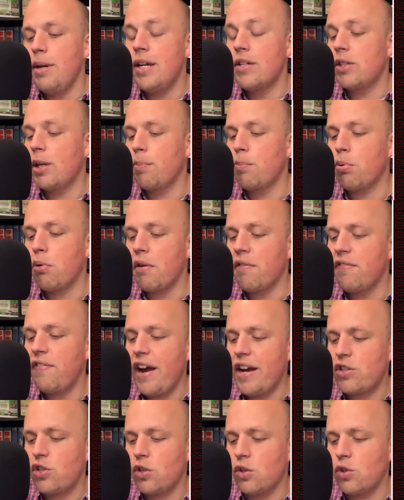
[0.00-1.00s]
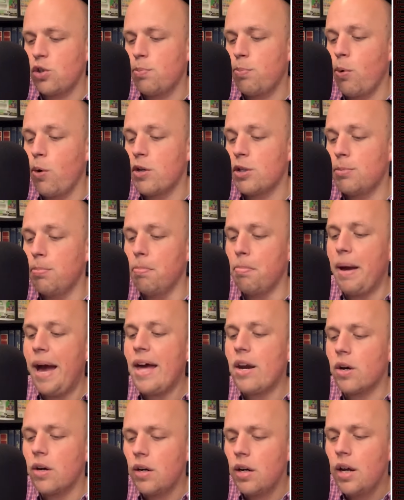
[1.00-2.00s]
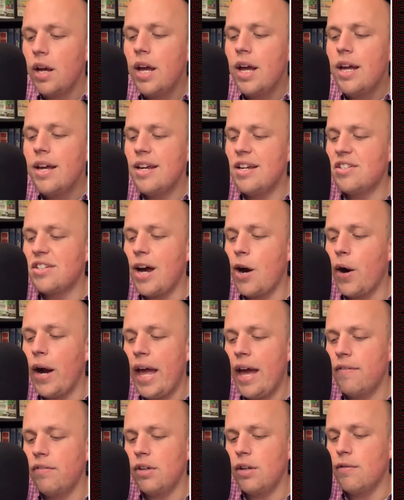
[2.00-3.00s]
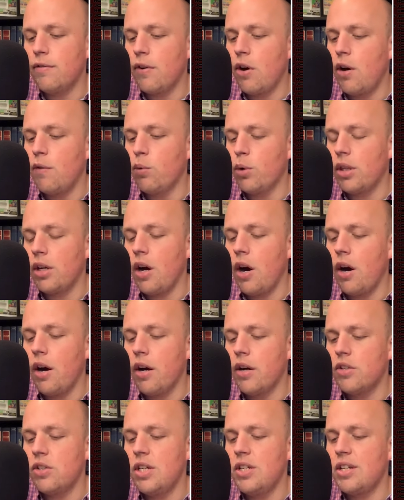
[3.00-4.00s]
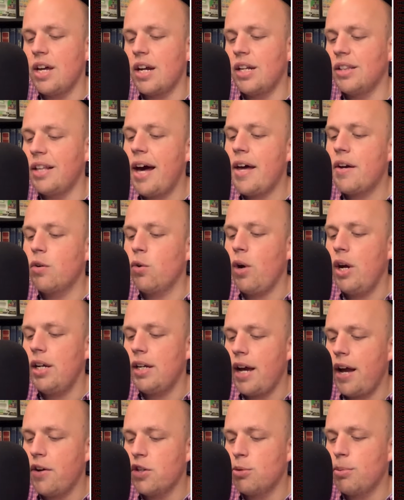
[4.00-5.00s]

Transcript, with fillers: He is a professional sports bettor He's now heavily involved with cards. He's got a lot of great knowledge